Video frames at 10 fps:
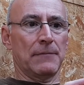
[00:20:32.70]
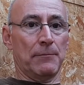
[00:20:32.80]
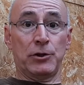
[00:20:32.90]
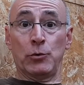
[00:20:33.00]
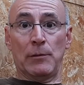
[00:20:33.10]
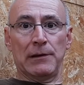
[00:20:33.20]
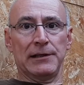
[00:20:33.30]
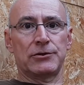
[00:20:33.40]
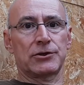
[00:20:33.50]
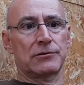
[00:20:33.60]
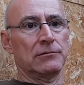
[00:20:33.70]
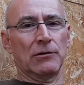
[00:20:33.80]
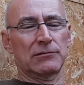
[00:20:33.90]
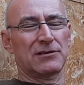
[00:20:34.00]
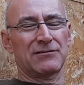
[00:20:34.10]
pure bleach,
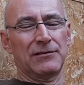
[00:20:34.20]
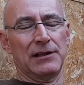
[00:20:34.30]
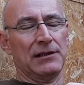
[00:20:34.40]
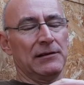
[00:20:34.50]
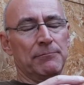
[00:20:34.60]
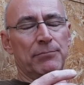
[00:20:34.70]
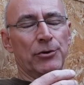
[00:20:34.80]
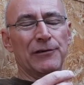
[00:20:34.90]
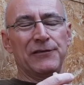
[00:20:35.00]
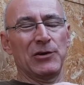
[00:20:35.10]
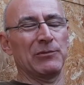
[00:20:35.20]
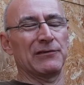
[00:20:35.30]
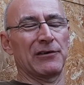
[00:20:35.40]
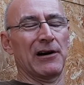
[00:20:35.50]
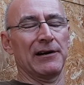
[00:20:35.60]
not the perfumed
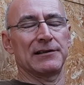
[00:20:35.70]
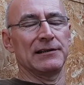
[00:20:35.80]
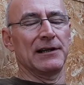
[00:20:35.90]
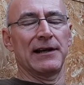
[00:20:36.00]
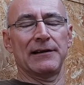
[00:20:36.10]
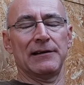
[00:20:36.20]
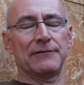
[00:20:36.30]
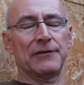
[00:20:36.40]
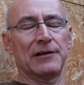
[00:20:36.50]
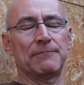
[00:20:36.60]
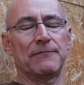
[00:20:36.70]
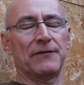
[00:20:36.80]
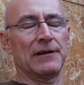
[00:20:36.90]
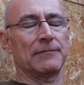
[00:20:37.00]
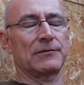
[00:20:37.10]
variety you get for your
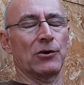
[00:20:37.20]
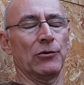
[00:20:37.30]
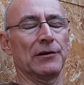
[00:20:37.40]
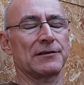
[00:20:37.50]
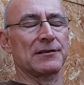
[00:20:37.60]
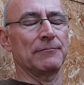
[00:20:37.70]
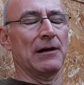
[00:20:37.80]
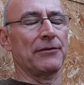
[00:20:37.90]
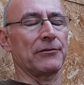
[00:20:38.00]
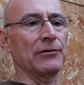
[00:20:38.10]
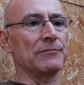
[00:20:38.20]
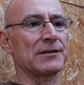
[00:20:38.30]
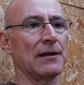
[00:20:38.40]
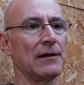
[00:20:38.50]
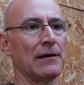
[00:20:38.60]
toilets and
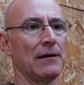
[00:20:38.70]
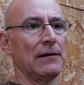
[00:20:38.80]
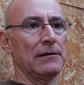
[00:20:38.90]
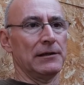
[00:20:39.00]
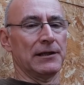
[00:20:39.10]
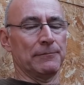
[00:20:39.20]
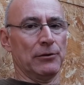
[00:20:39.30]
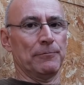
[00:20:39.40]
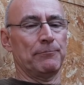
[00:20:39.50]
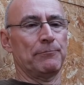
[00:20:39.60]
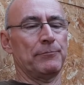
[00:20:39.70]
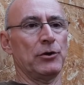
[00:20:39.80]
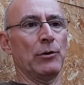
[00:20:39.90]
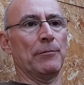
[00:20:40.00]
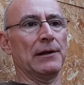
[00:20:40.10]
bathrooms. You can put
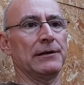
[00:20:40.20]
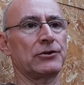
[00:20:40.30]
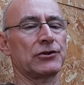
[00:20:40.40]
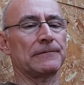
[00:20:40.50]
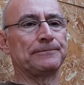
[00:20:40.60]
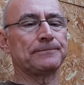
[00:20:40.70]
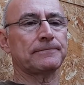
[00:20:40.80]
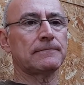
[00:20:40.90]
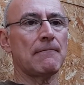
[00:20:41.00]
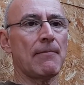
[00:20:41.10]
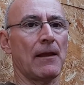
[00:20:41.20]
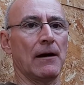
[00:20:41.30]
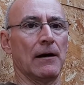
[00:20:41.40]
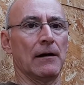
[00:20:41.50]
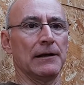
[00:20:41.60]
pure bleach
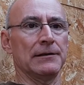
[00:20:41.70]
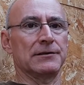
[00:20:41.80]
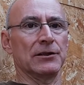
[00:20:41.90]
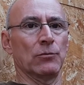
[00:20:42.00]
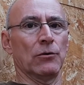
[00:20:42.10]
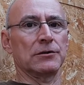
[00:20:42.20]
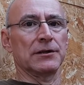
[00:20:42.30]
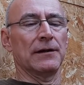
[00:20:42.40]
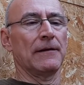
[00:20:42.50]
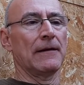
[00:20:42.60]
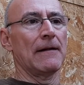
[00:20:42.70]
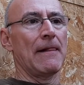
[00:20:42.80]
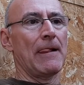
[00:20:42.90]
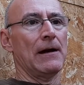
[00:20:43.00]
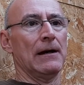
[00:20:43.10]
into your water.
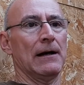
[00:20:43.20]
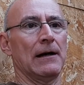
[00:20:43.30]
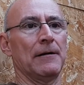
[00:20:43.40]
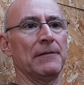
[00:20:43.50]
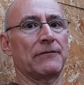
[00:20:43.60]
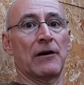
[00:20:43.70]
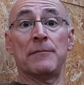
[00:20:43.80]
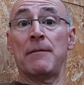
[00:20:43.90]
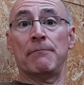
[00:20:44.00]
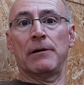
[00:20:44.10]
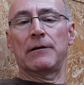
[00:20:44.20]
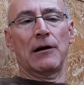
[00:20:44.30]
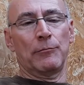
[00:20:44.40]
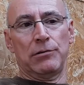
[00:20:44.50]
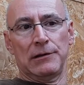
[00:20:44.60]
If I remember,
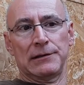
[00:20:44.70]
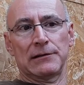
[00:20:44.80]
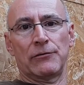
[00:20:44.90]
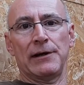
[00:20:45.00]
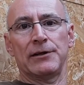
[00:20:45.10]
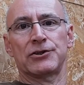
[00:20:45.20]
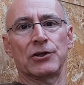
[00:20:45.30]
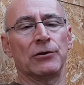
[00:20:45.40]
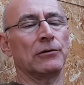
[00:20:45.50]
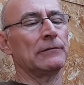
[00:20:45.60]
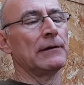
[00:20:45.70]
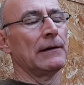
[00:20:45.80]
I'll put a little ratio